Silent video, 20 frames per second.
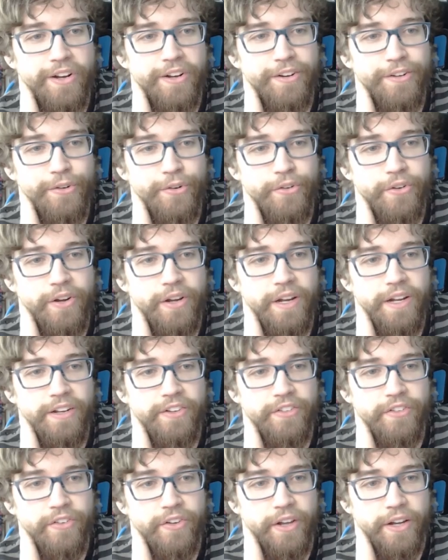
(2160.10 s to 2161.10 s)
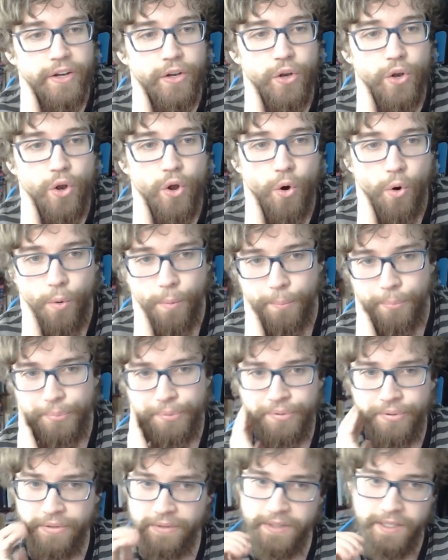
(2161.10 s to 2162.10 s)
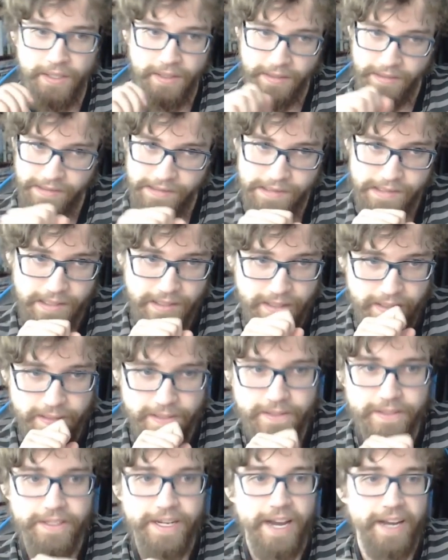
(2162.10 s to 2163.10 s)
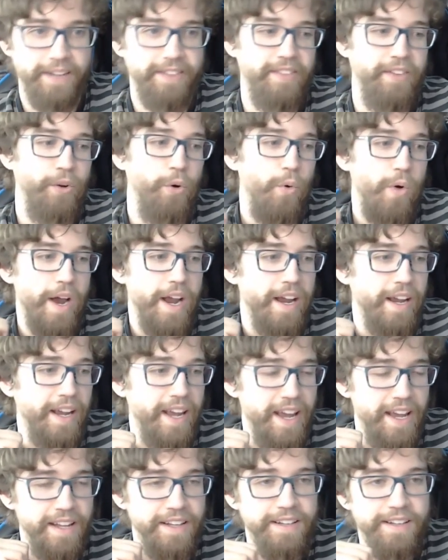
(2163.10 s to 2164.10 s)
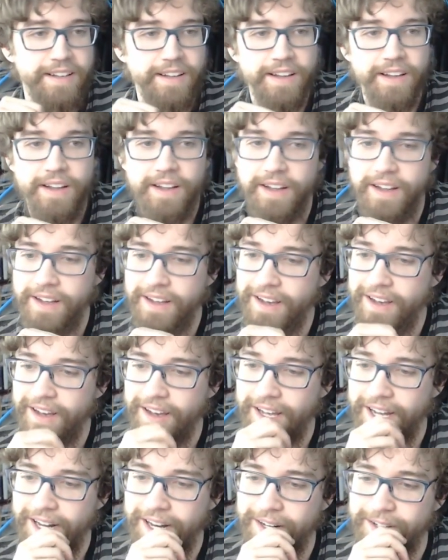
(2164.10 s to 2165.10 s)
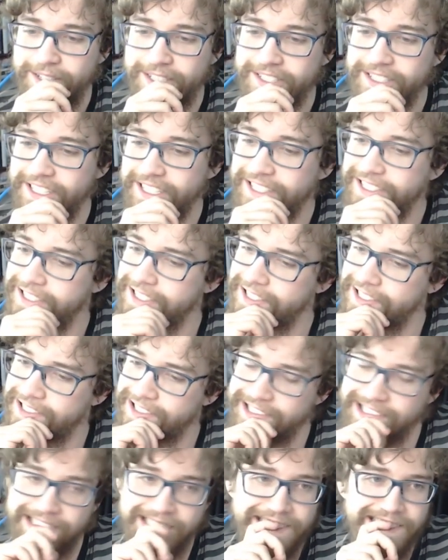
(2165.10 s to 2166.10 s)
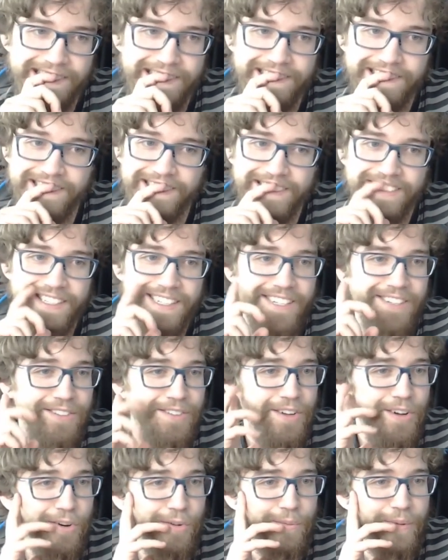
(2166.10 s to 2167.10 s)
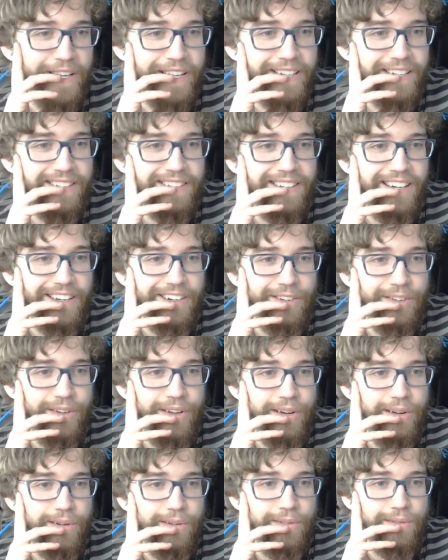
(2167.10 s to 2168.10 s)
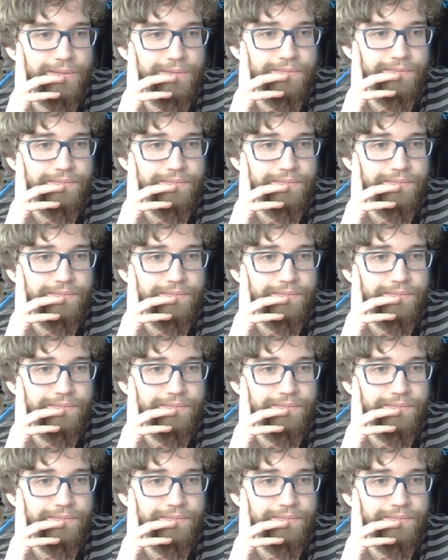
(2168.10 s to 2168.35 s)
conclusion and it's just like nope, yanks it away again, and I was just like oh, I don't know man I don't know.